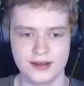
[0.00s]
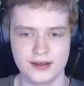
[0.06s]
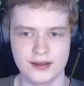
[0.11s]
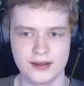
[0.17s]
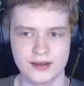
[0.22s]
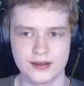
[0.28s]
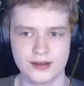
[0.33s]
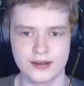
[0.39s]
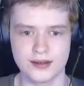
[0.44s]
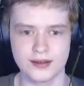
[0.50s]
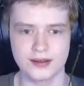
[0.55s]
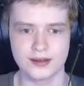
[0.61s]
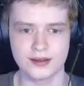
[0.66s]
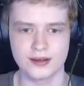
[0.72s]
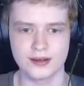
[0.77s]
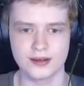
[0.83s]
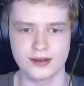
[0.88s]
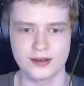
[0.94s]

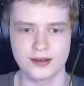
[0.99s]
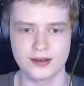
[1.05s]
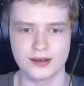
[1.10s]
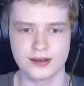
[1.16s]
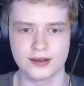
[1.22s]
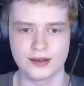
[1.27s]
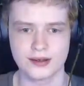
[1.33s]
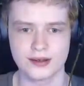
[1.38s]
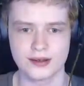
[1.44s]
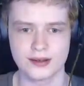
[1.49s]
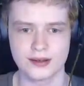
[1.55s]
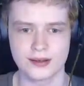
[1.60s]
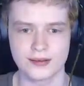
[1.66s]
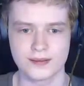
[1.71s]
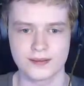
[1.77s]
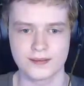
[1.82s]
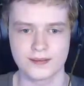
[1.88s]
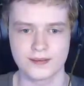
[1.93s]

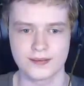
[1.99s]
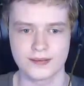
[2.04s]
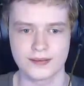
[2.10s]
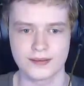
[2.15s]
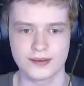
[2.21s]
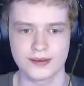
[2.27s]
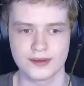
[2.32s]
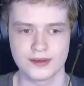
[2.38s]
No one is speaking in this clip.